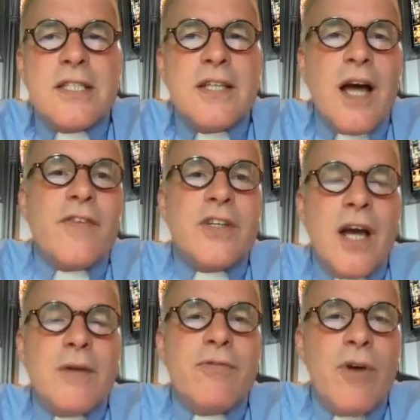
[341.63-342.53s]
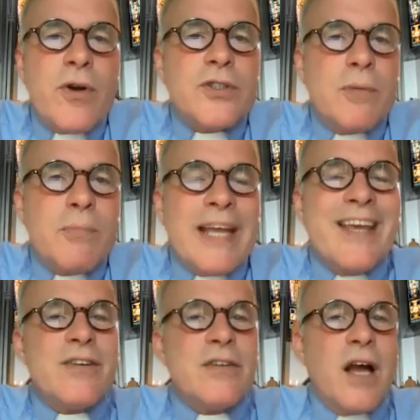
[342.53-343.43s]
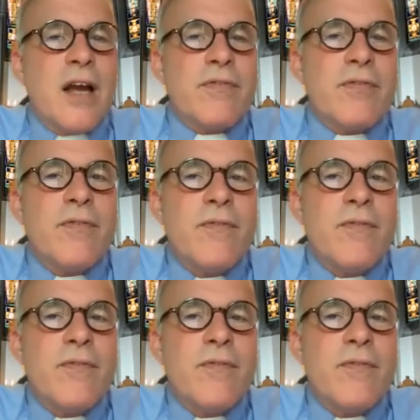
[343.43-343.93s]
is not the time to focus on my inner life,